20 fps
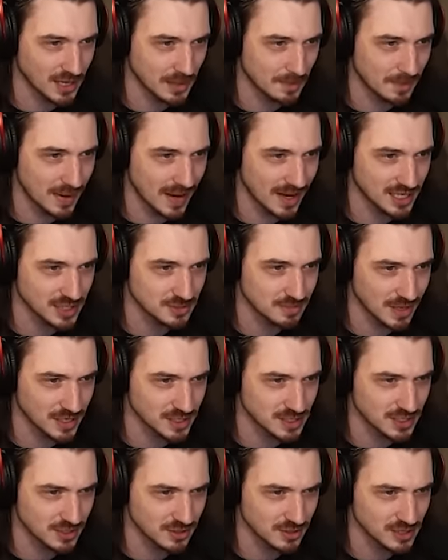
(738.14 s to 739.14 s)
and managed by
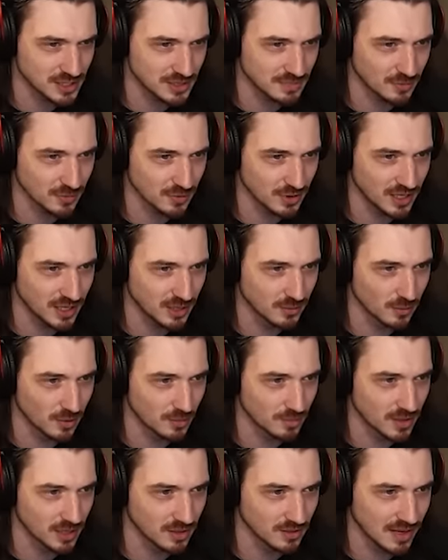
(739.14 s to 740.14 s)
Synergy Marine
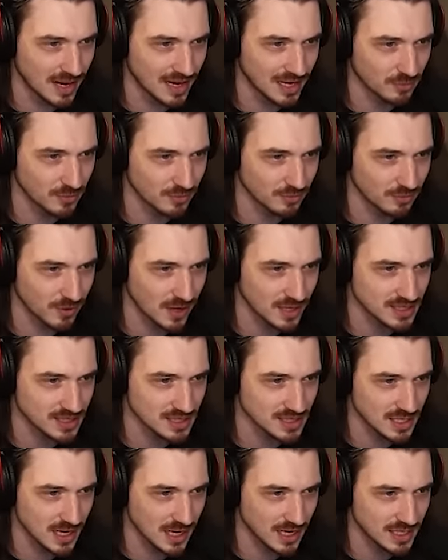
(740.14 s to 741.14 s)
Group, collided with
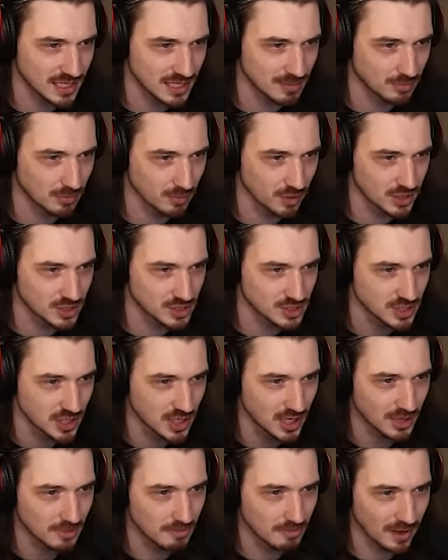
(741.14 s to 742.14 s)
Francis Scott Key Bridge,
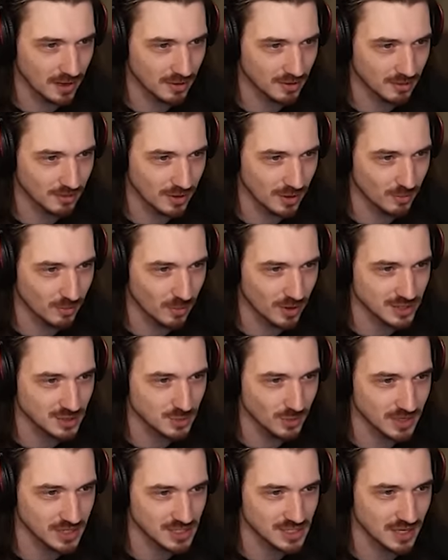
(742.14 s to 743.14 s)
Maryland, around
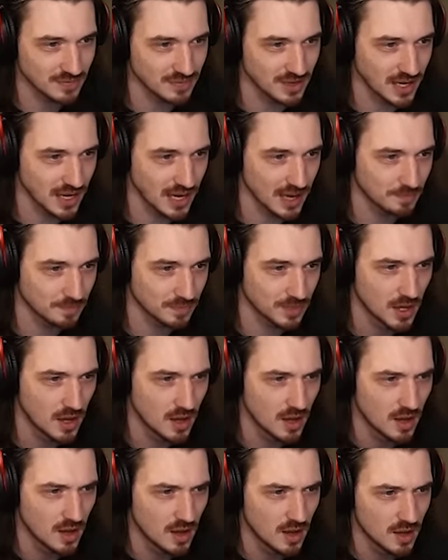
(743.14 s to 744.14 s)
1:27 a.m.
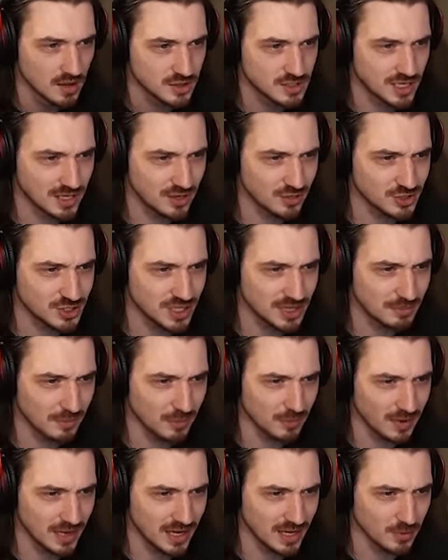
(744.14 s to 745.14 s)
Synergy
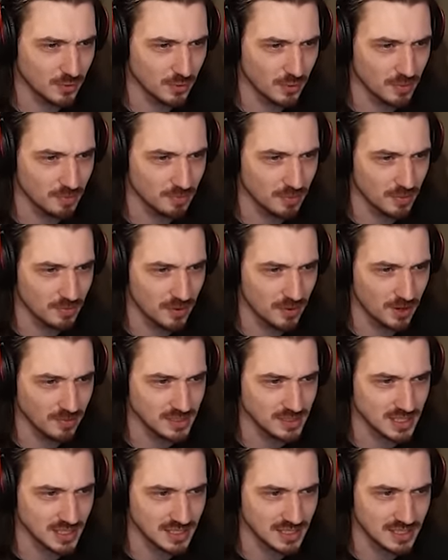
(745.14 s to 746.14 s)
Marine Group
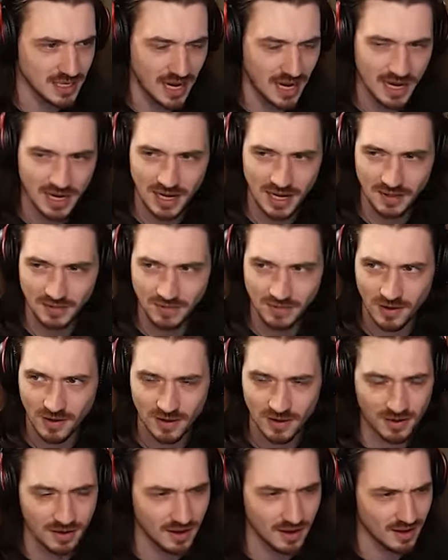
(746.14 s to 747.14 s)
promotes day in
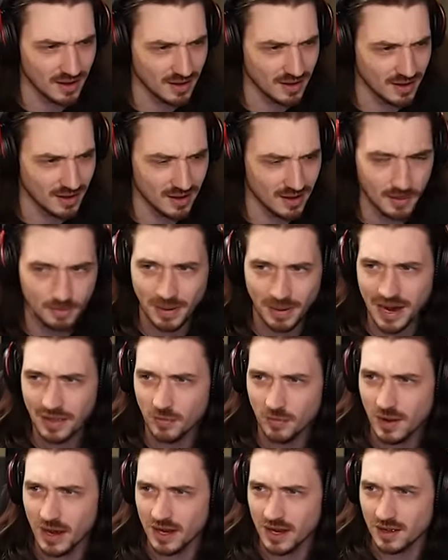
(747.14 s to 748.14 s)
their... by
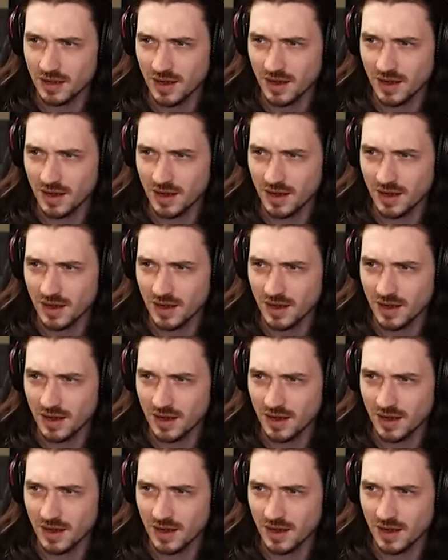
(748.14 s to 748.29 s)
the way,